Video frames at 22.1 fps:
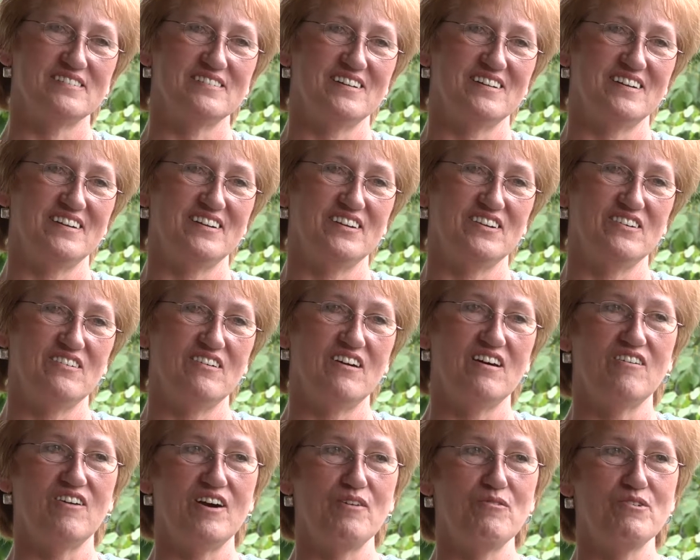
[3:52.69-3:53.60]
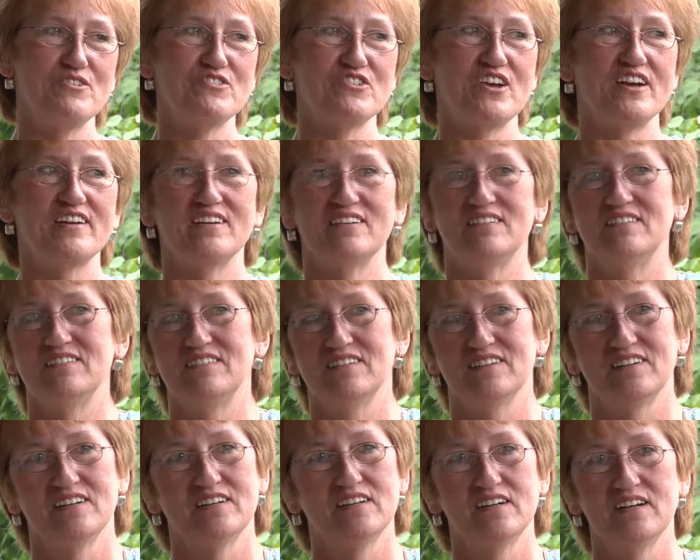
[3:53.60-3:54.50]
You know, oh, I wish I could,
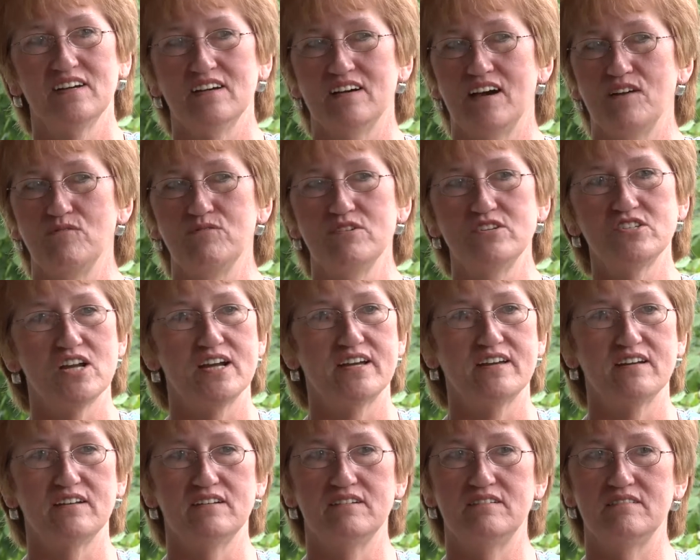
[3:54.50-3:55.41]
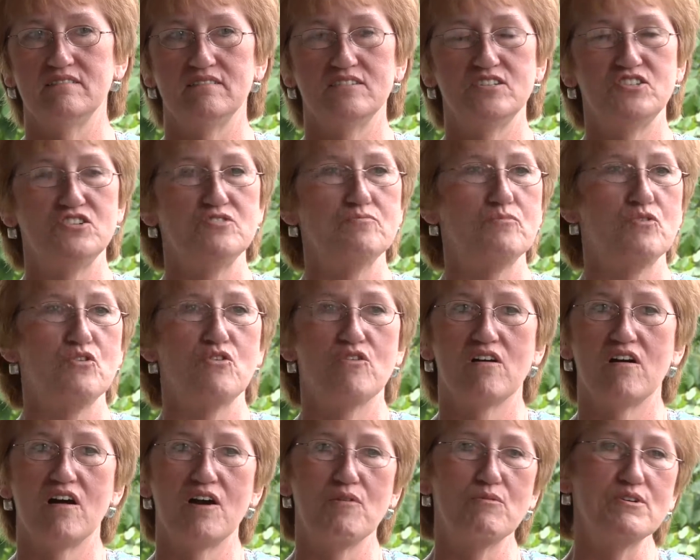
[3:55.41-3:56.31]
I wish I could do
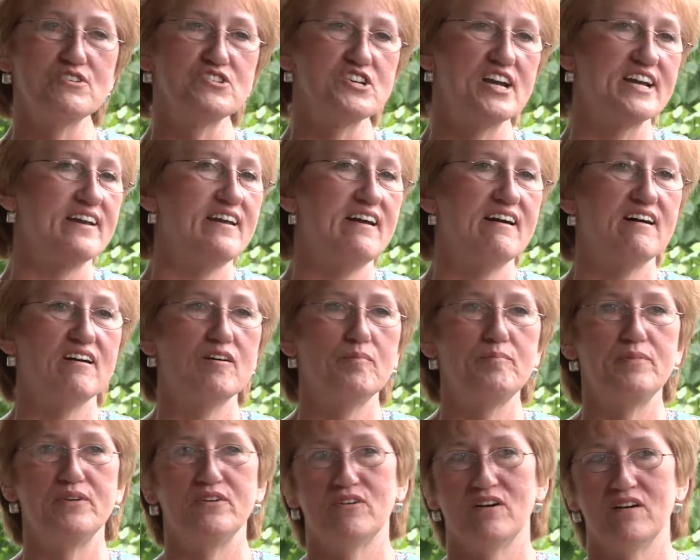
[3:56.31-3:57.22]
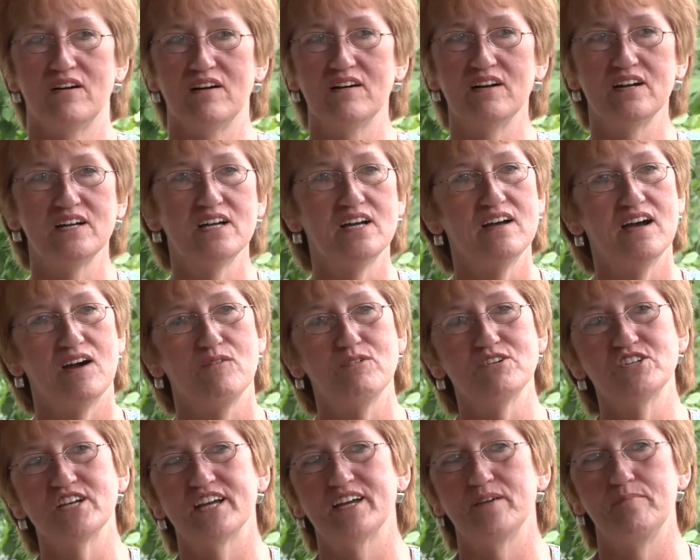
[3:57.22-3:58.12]
more. Or I wish I could help you. Or I
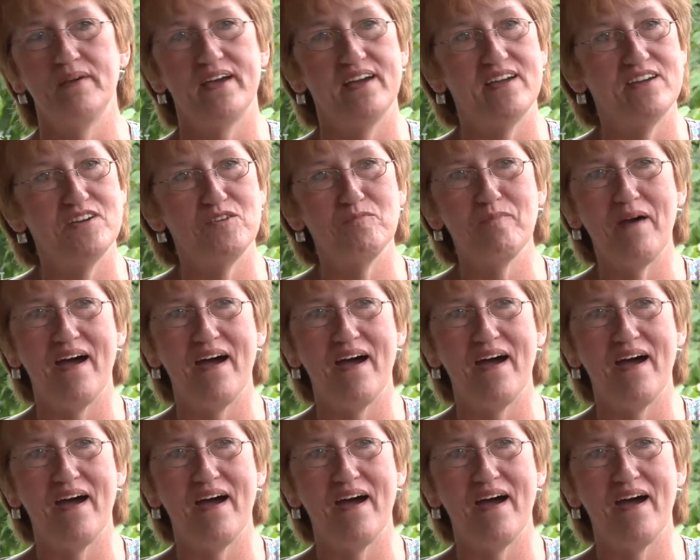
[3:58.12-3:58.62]
wish I could pay you